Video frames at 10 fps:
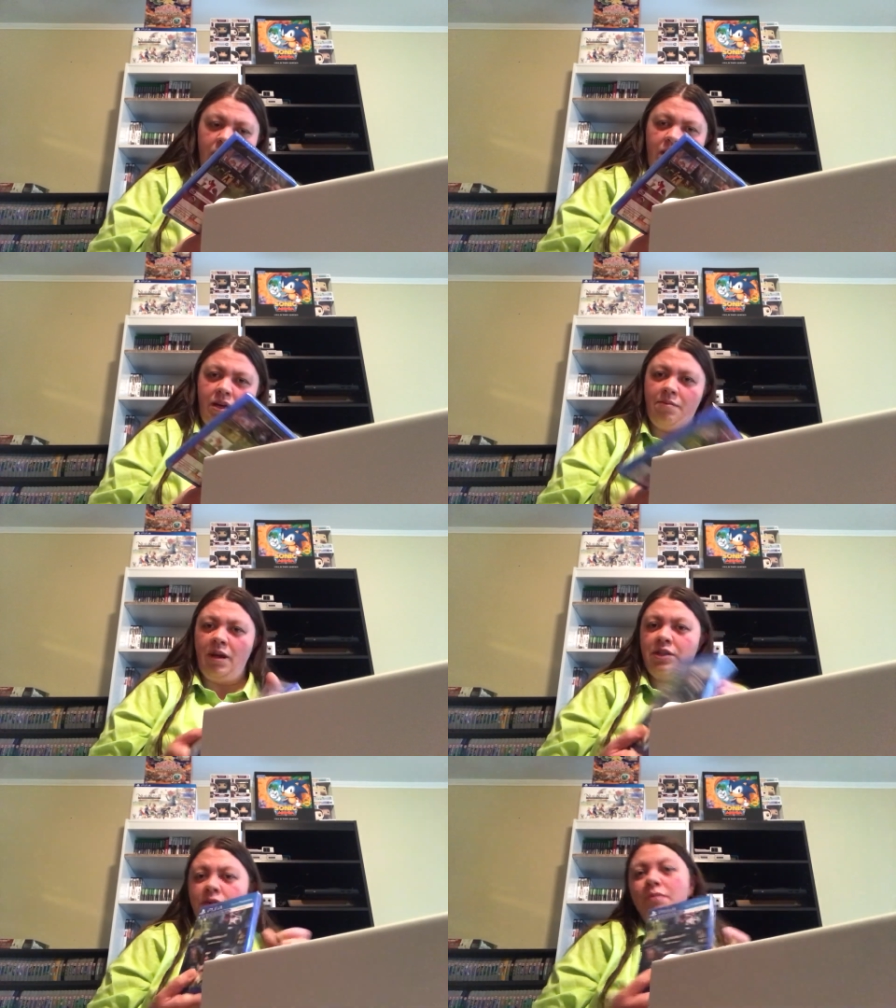
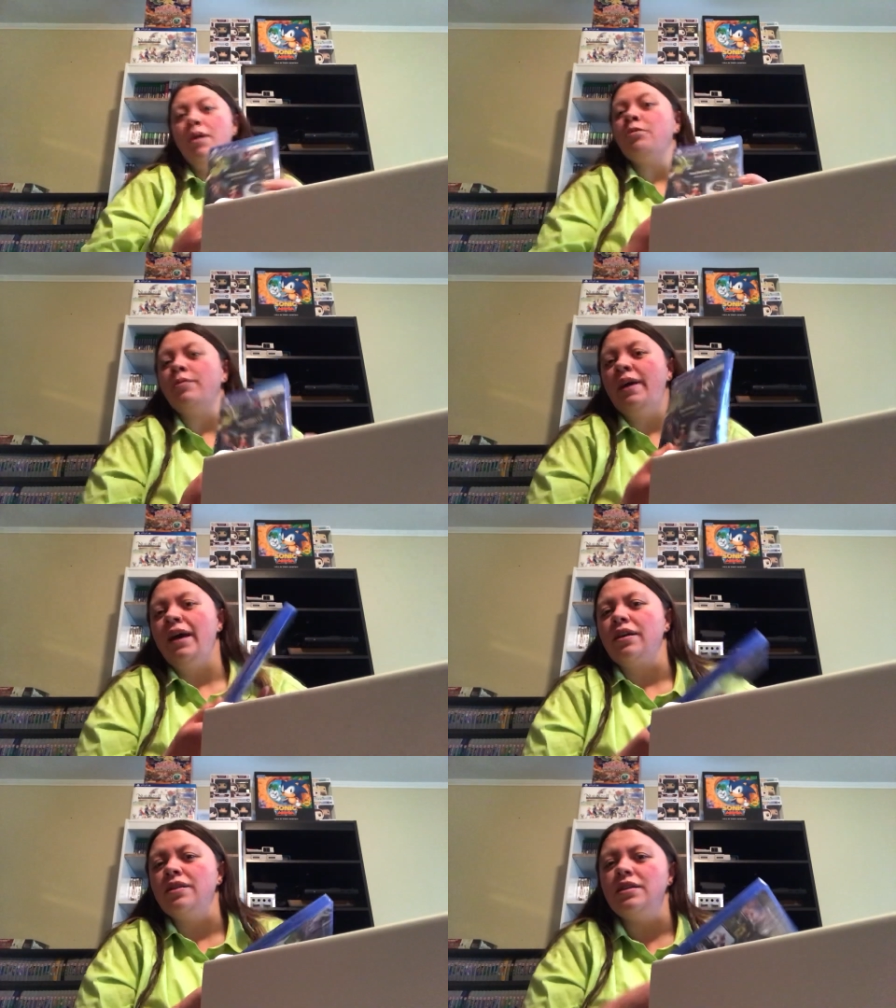I do remember
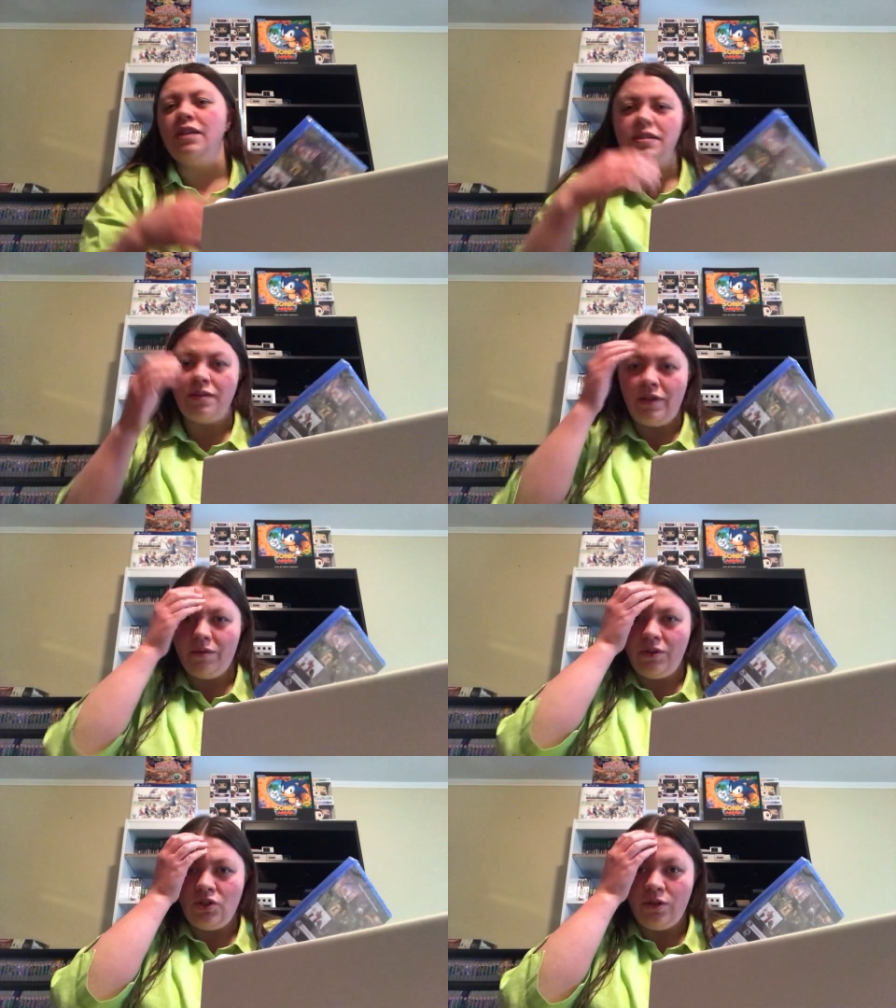back in the days of the
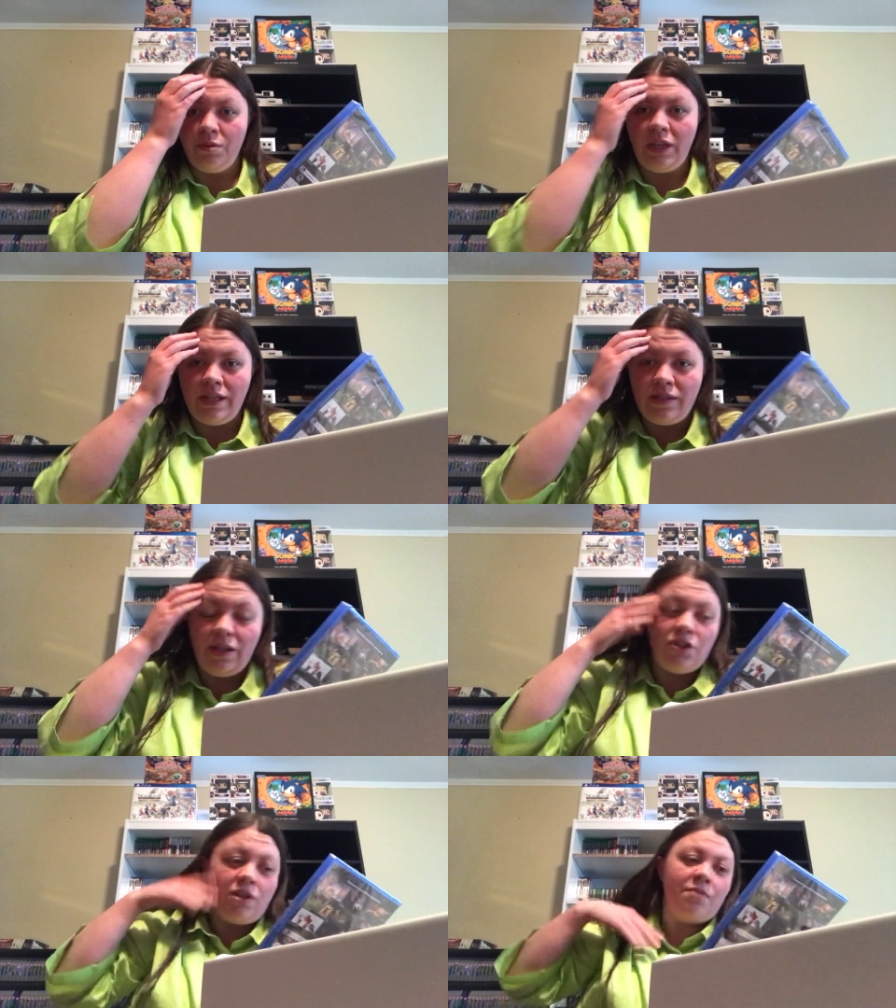original
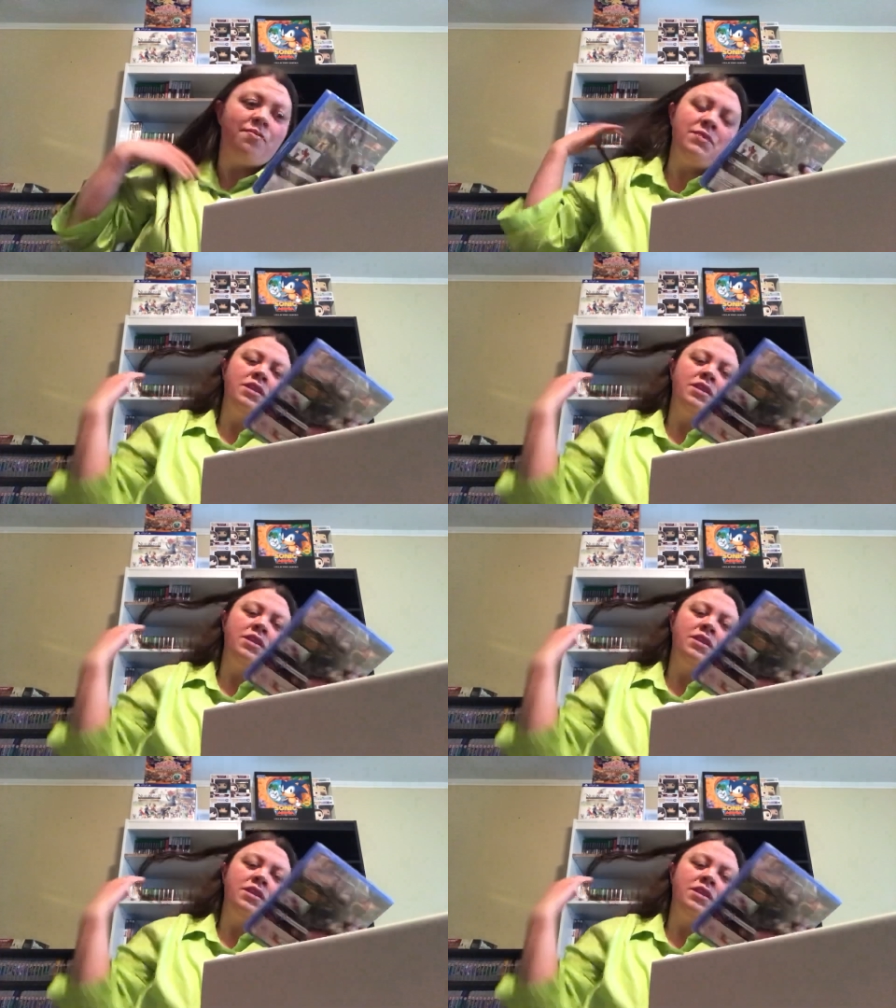PlayStation,